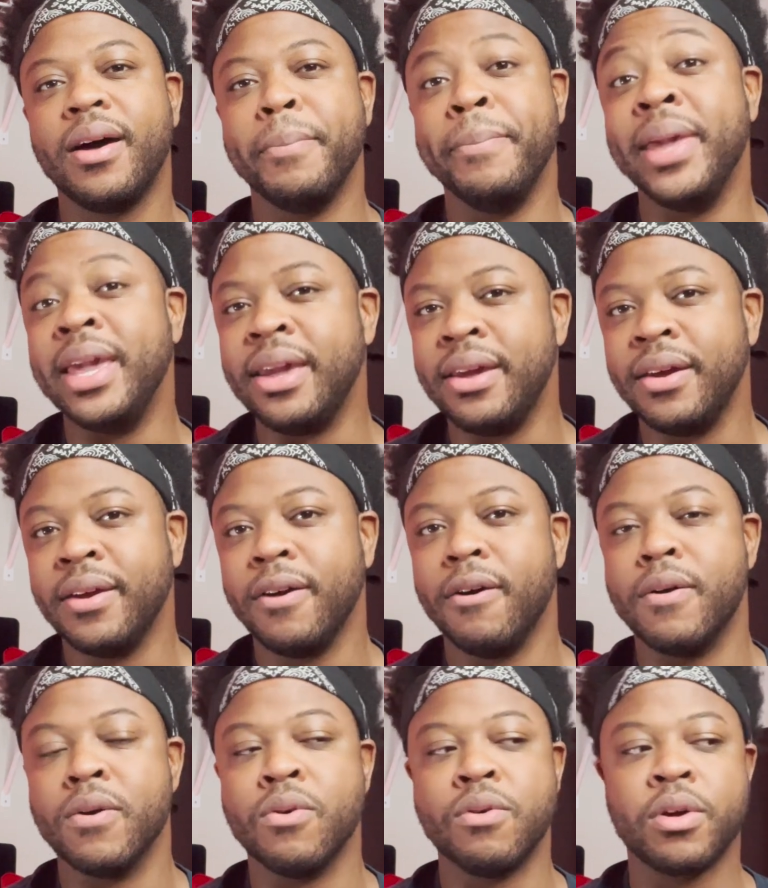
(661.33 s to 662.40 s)
me
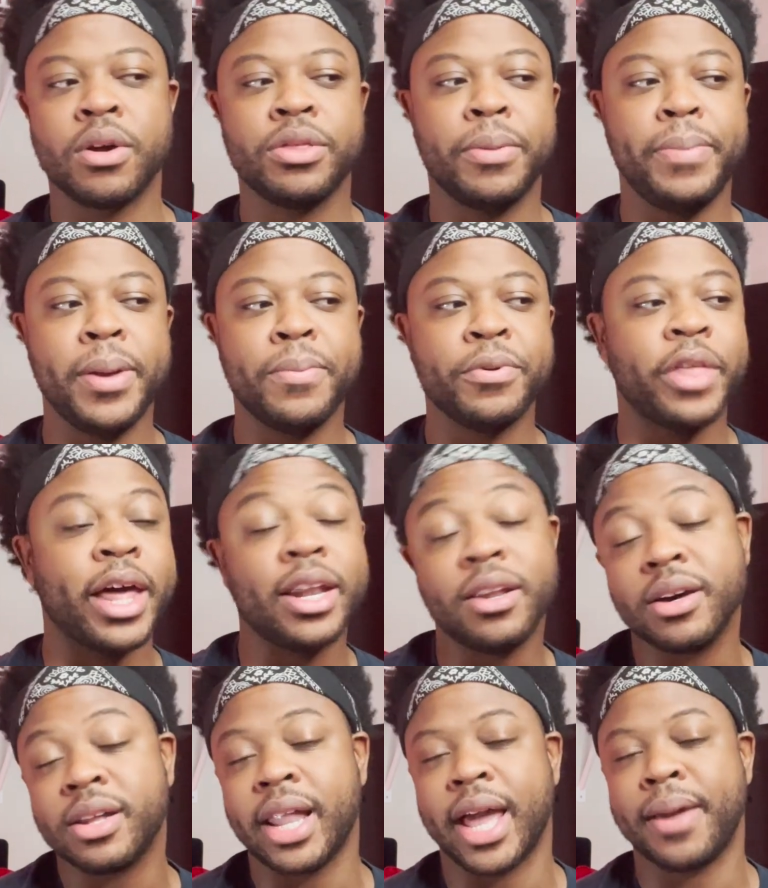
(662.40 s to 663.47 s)
or the people that
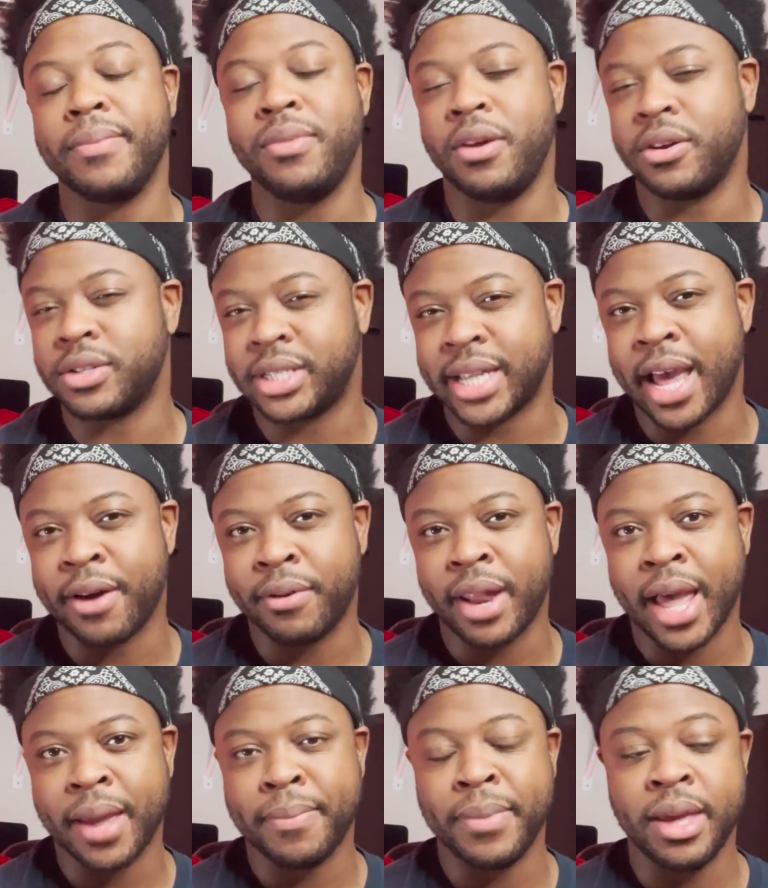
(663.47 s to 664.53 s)
look like me or sound
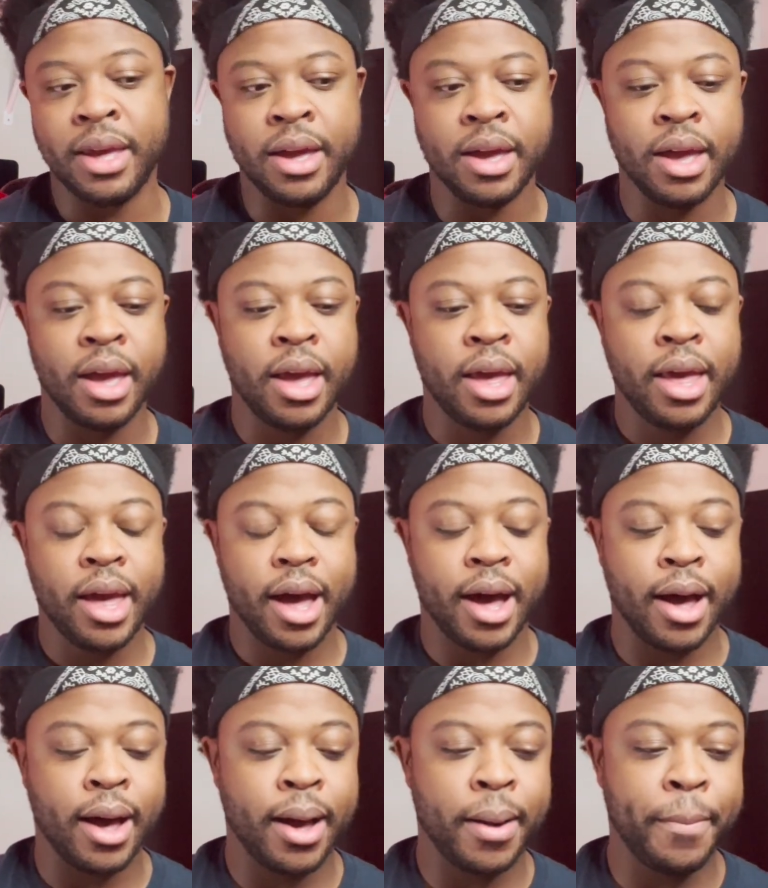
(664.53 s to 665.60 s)
like me.
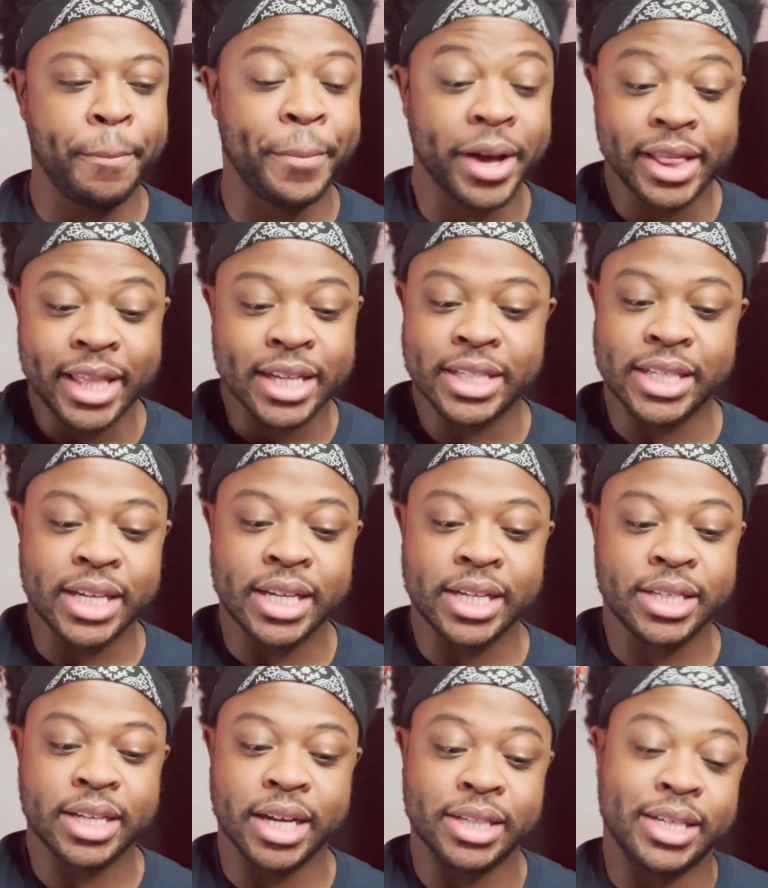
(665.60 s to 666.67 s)
But this
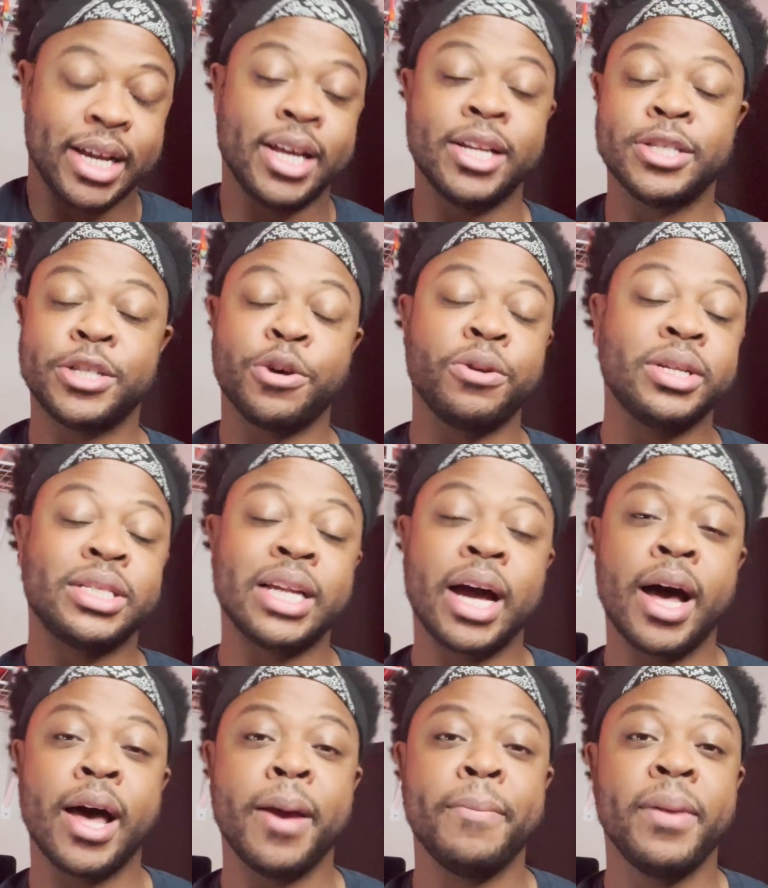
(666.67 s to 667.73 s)
is a tale as old as
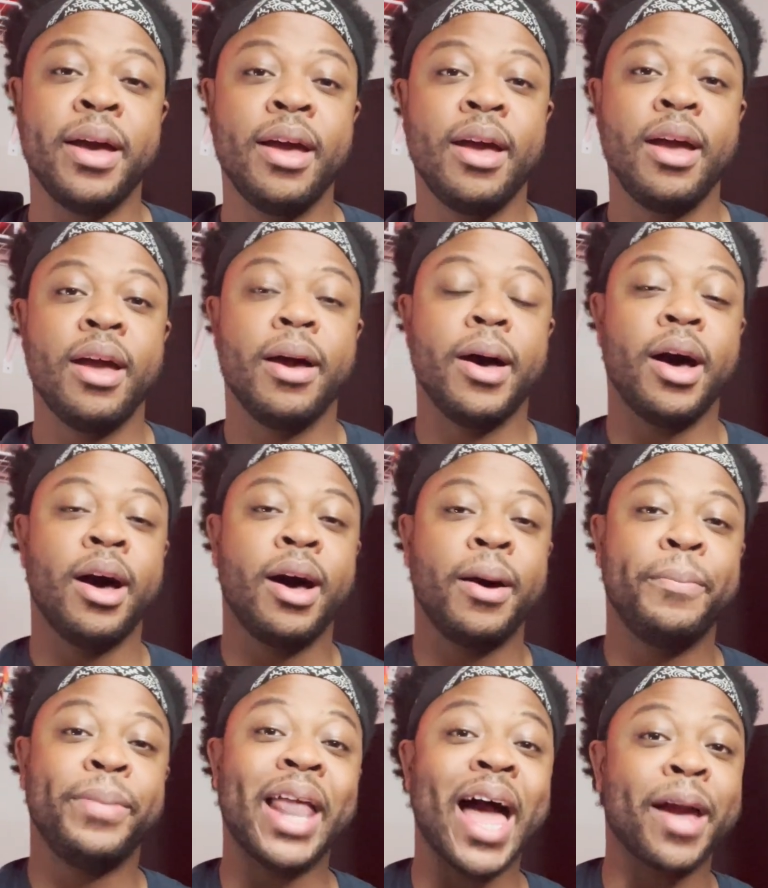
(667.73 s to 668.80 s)
time.
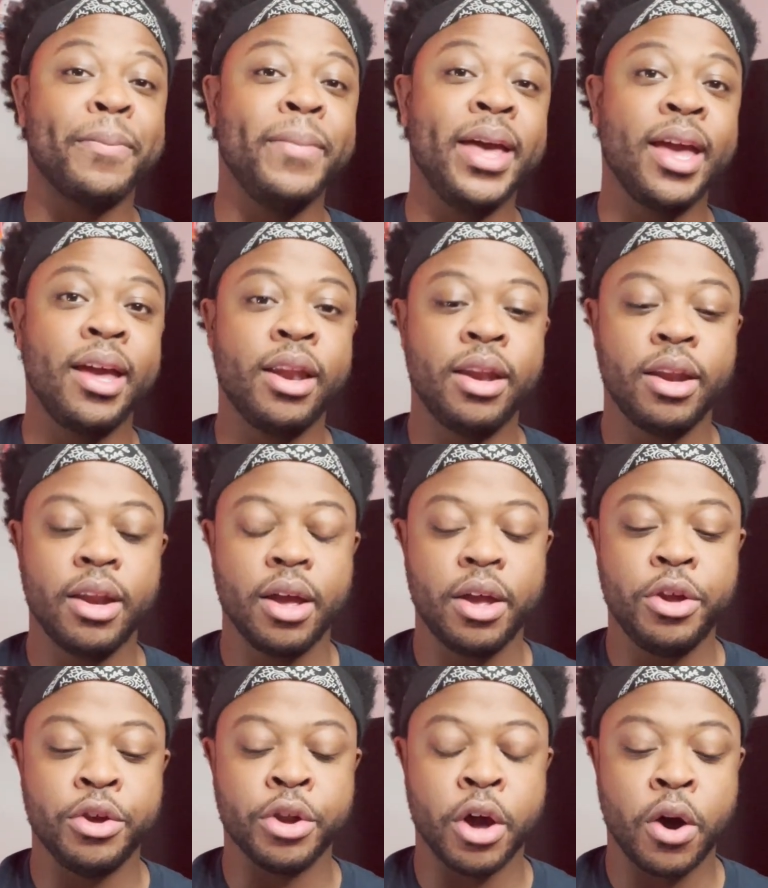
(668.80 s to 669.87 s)
Black men,
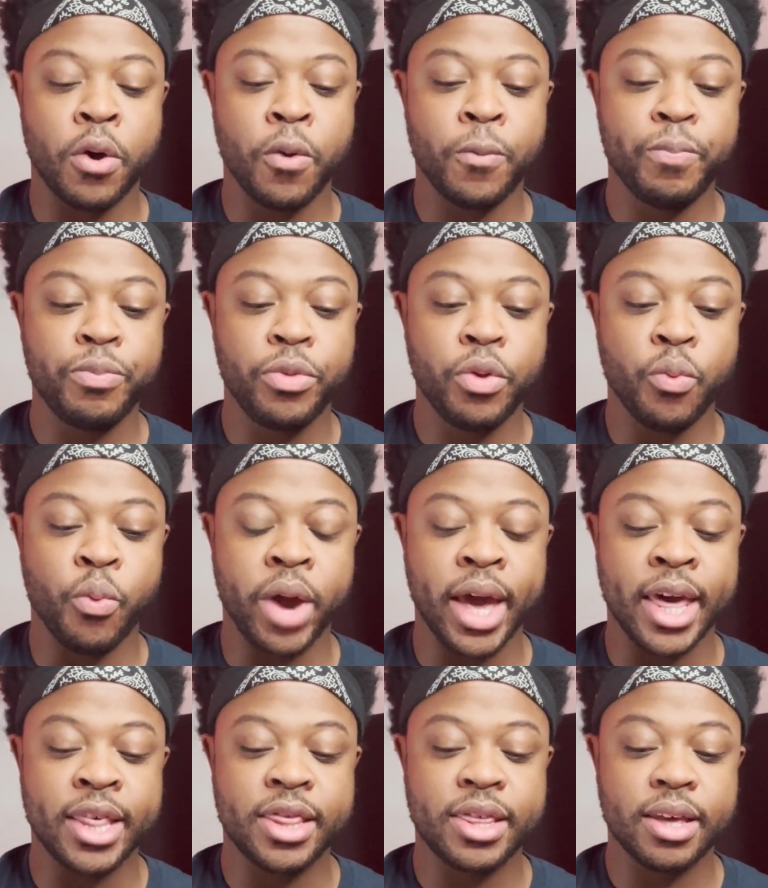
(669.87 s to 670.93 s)
you know,
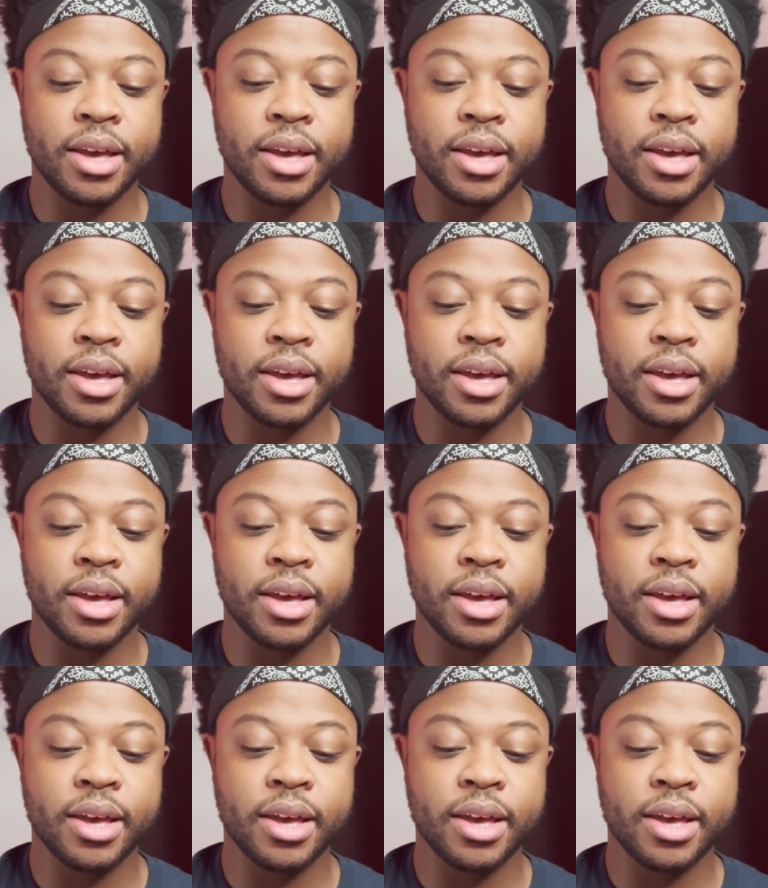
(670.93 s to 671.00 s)
with